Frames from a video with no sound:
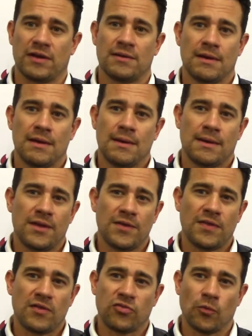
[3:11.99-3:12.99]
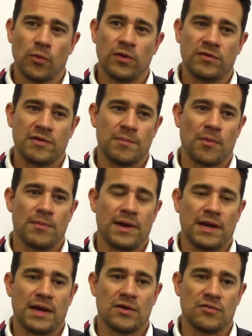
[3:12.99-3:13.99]
And I think that's the real deeper
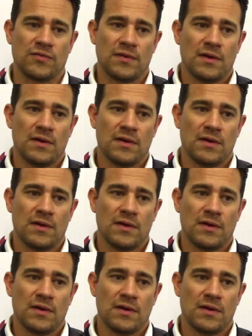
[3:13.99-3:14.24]
meaning of